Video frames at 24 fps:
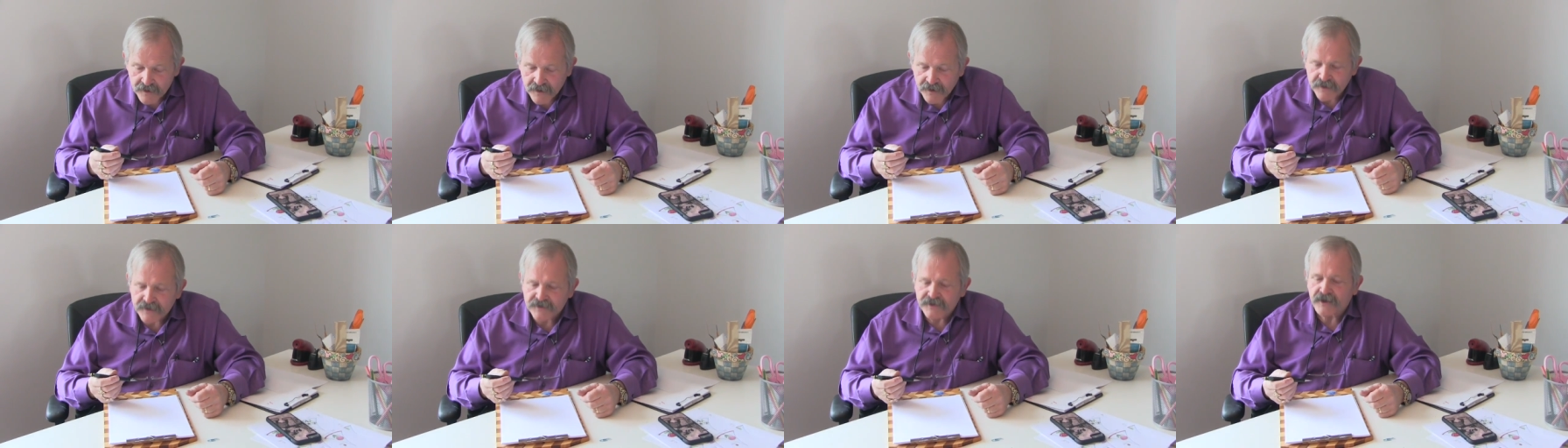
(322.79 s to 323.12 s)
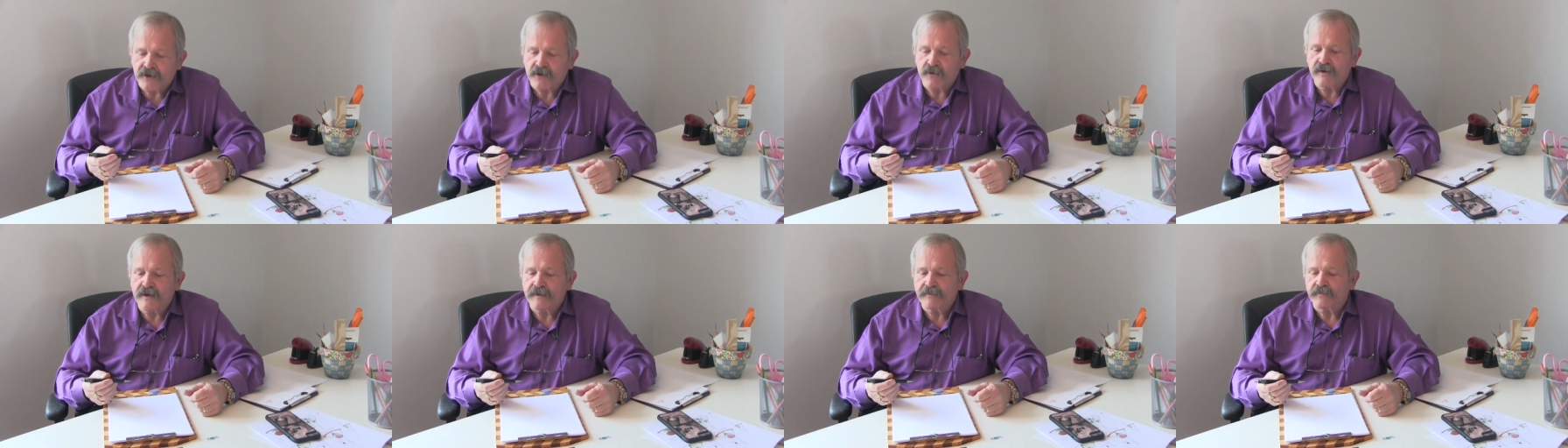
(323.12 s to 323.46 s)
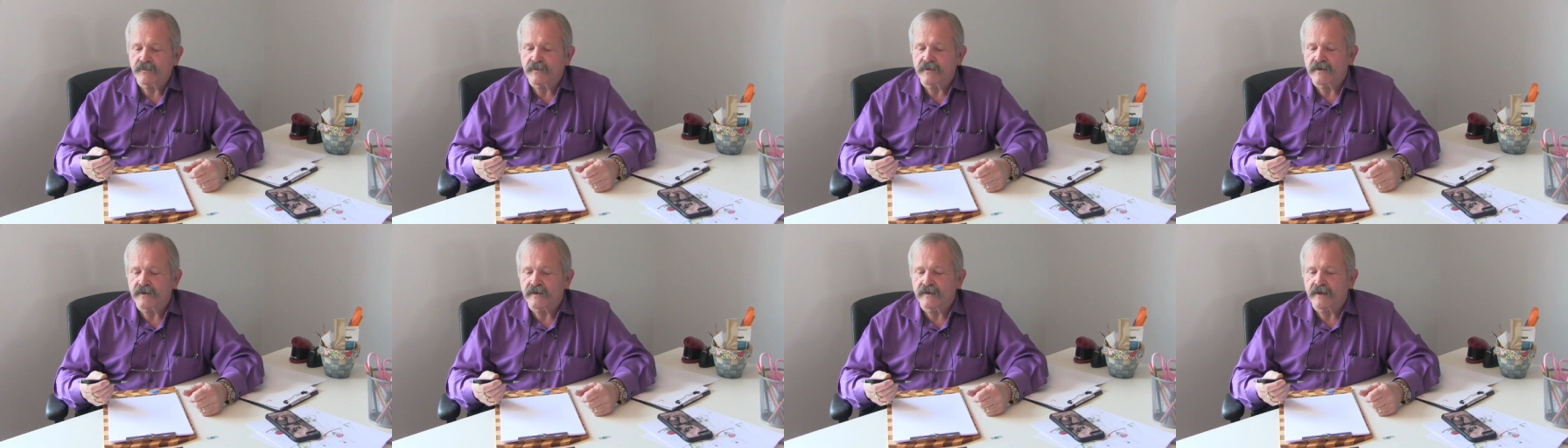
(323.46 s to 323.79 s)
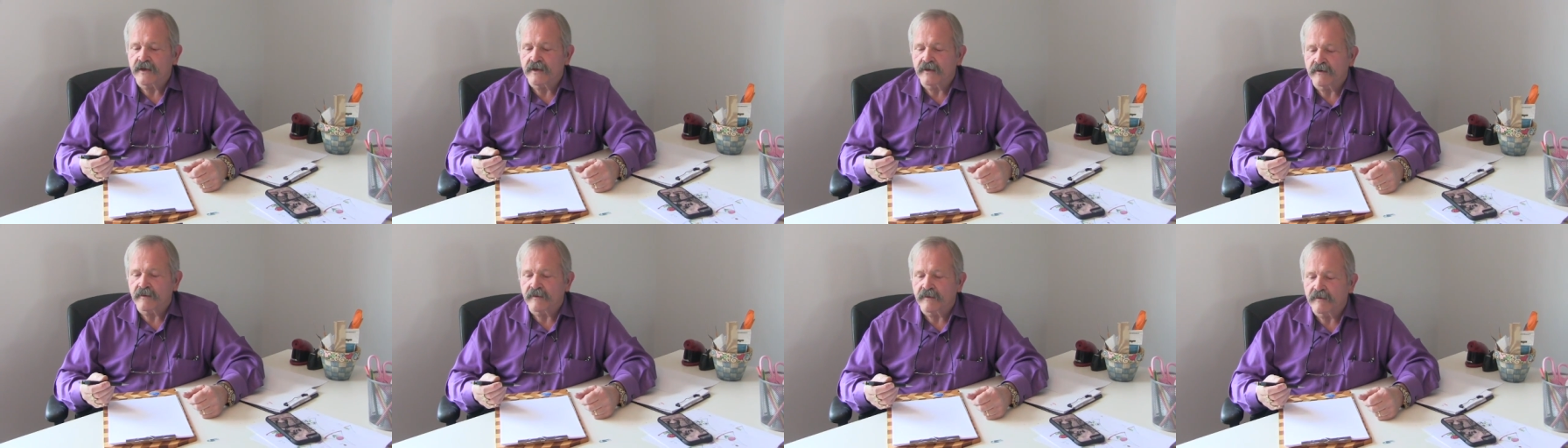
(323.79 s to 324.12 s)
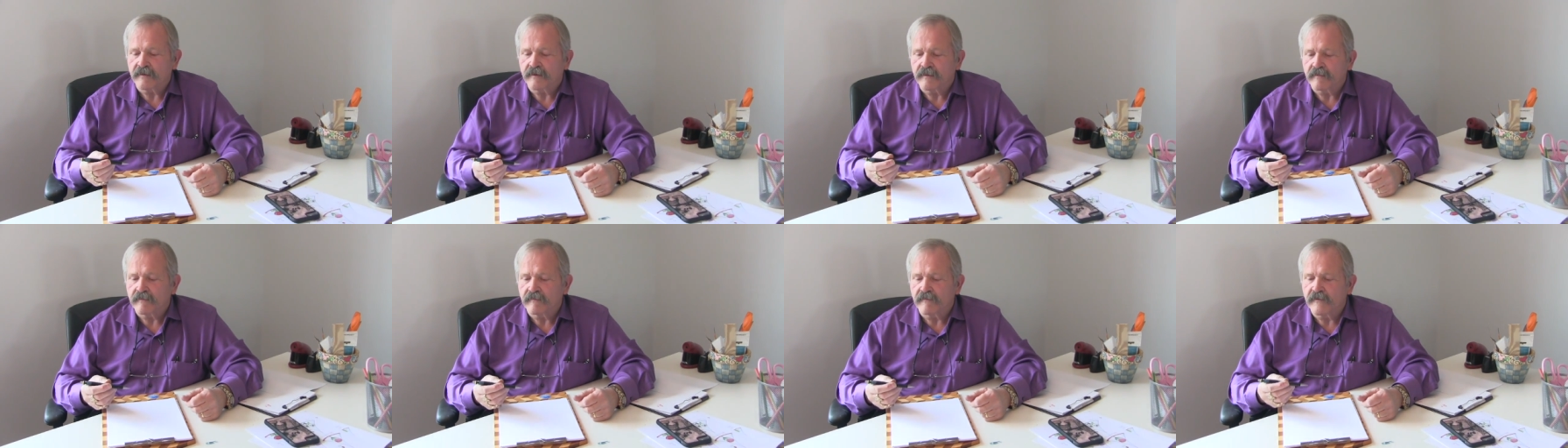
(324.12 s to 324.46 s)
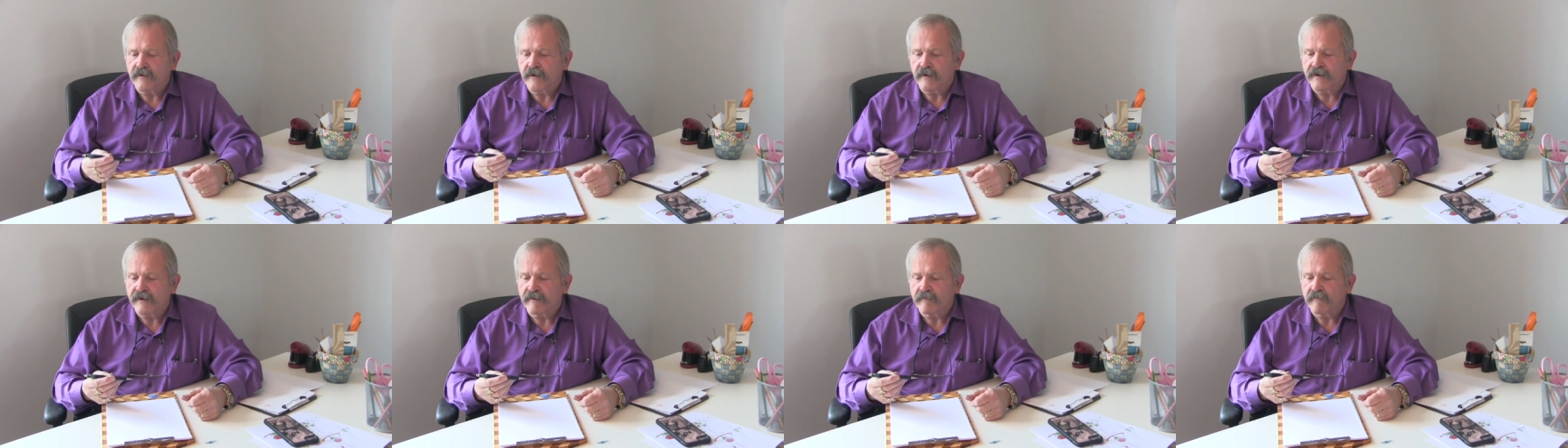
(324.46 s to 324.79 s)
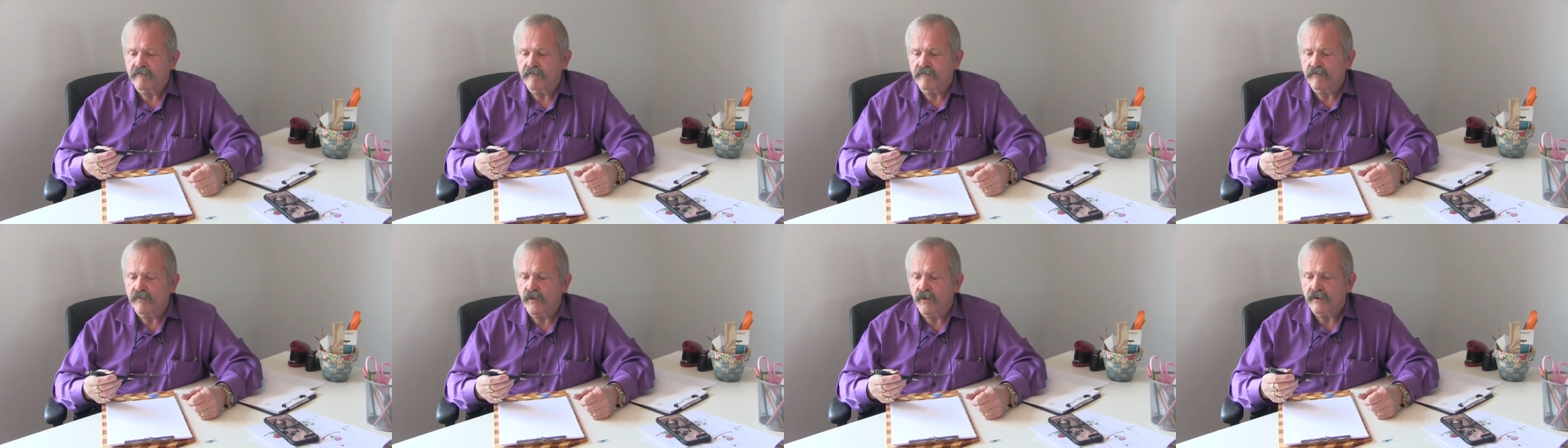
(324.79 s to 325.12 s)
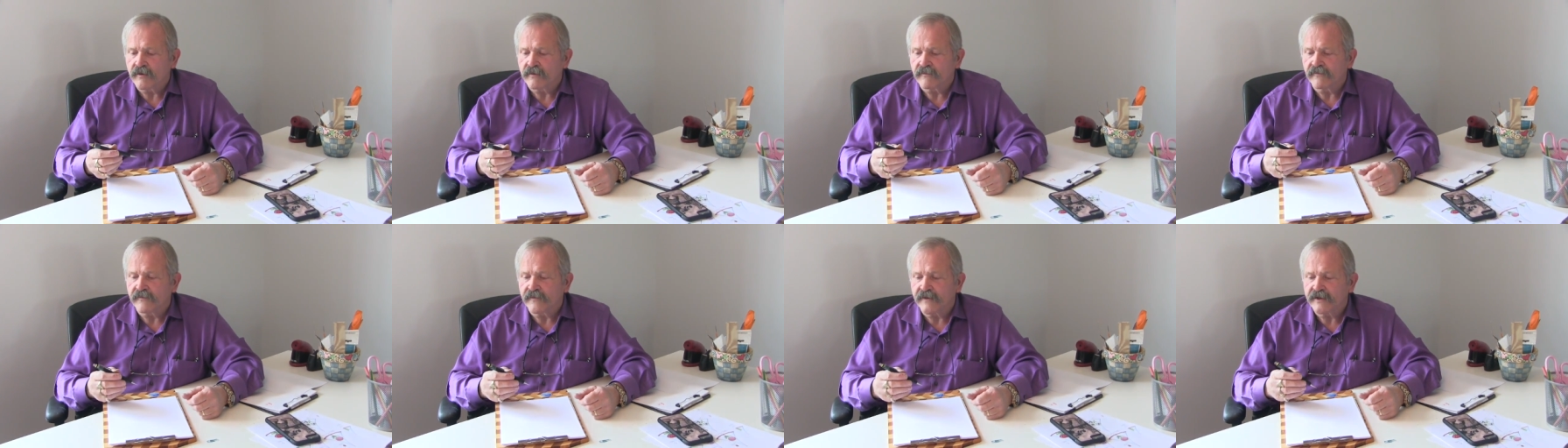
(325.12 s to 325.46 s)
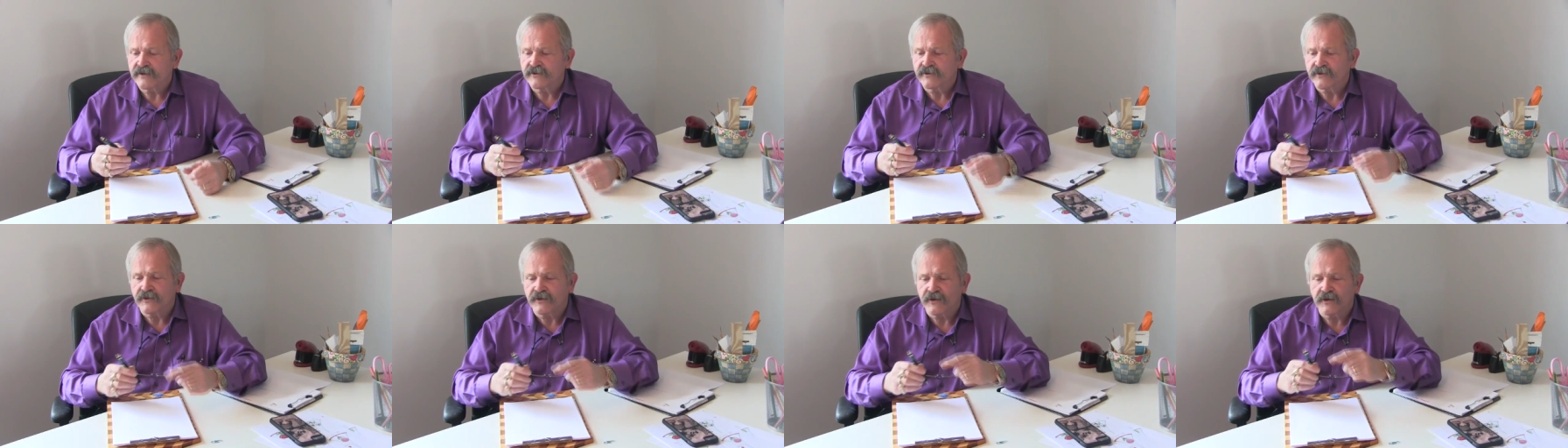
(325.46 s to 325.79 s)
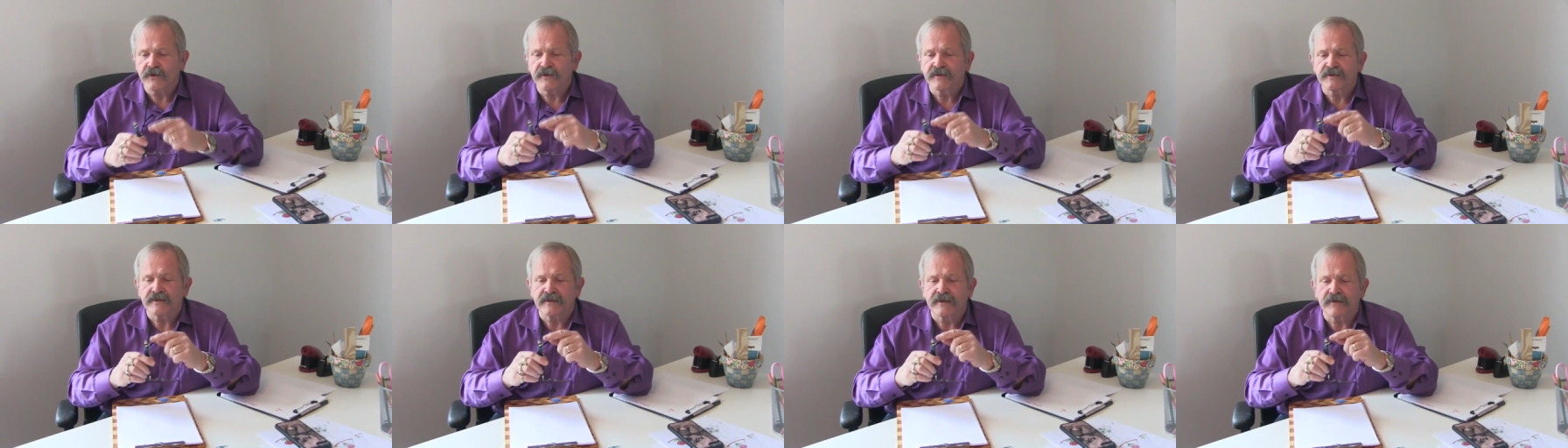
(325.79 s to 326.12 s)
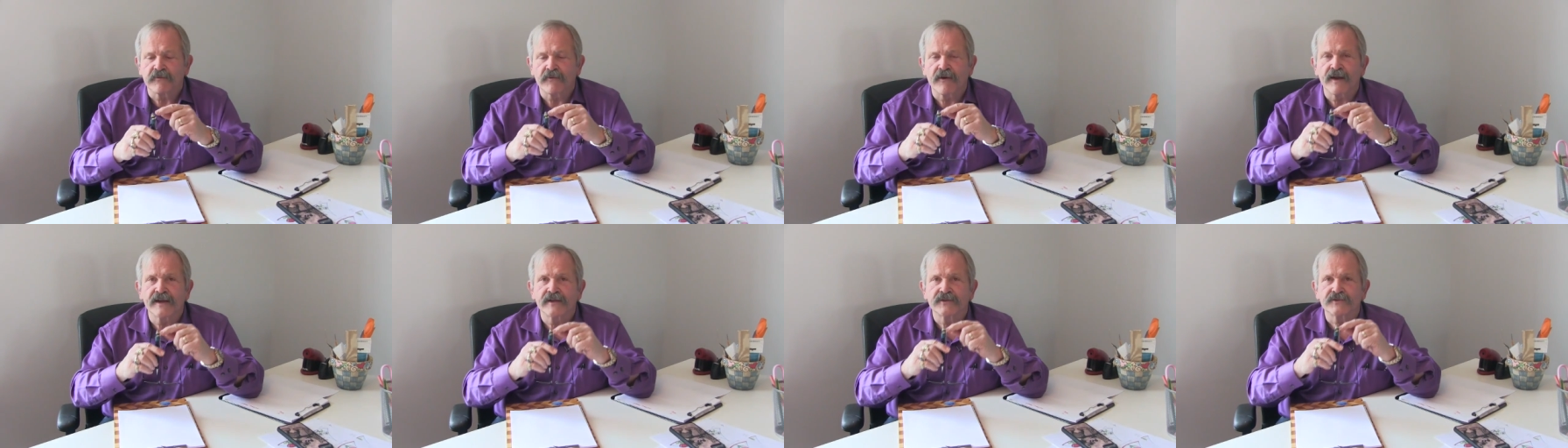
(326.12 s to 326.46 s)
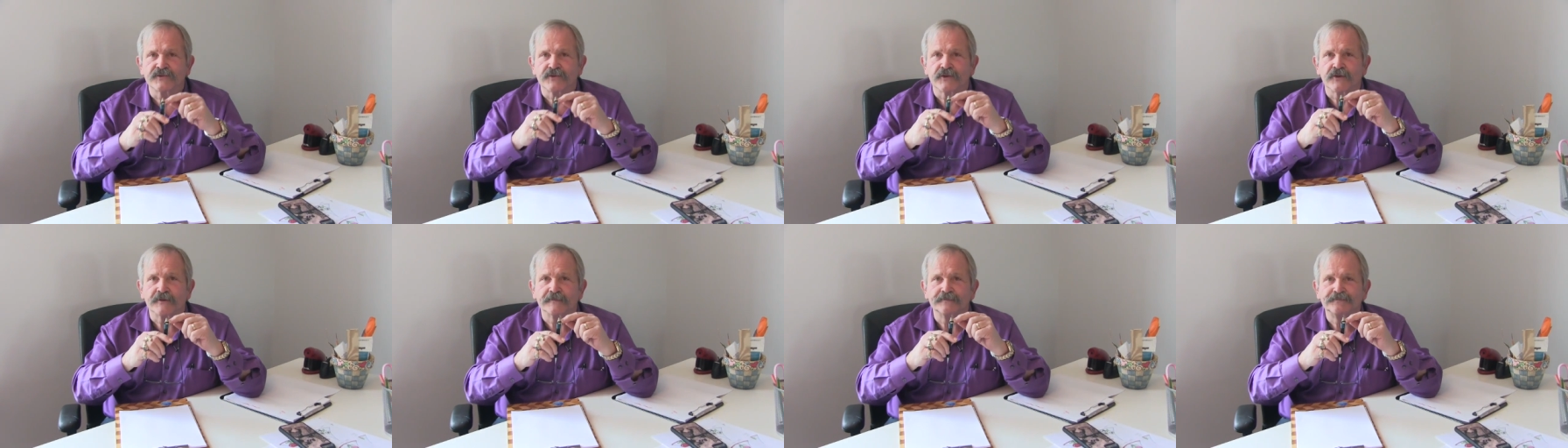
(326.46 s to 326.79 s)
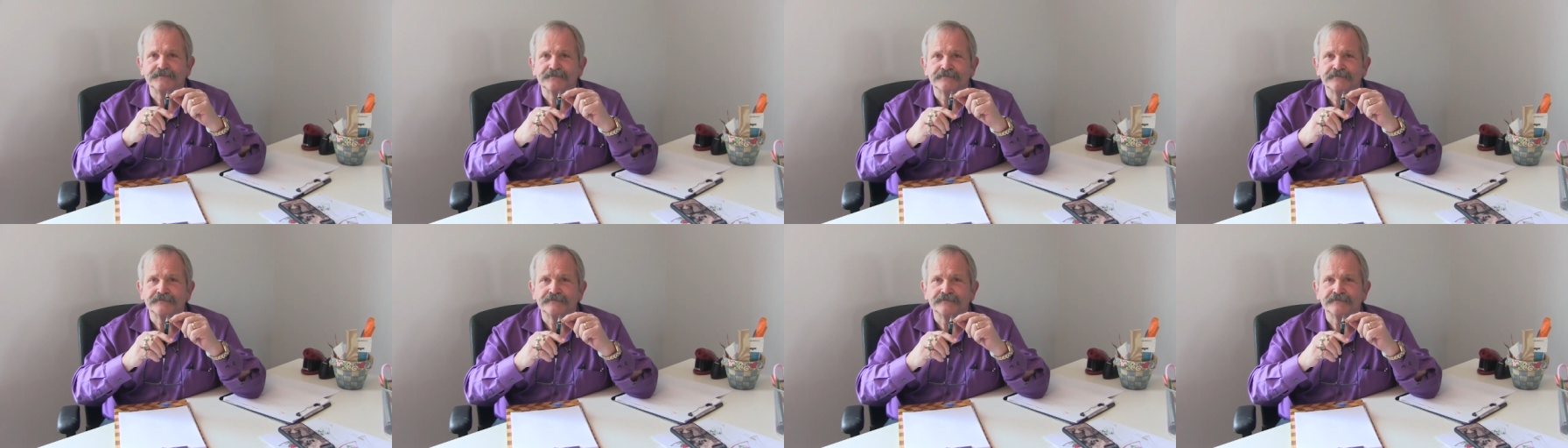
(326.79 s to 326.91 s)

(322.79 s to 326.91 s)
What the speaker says: It's equipped with another very important feature too. It's an eraser,